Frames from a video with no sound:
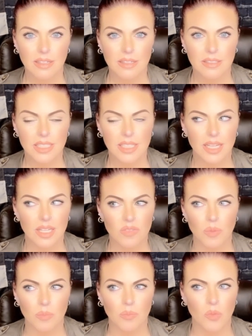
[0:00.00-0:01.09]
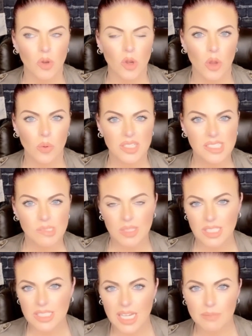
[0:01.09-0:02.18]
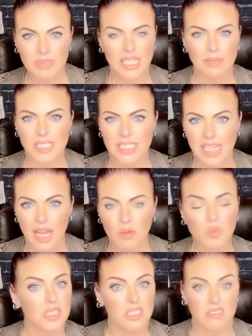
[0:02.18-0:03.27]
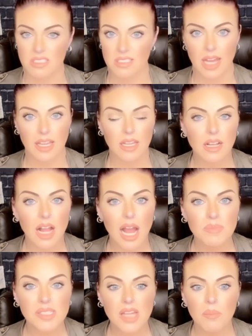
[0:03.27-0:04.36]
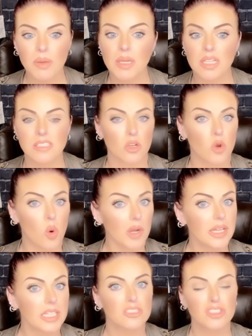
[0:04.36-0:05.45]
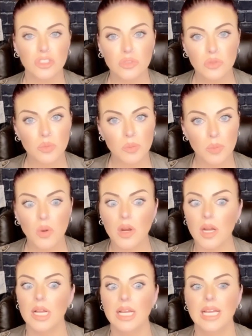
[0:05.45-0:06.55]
Did they even notice what the timestamp said? Were these second cops coming? Because according to the report,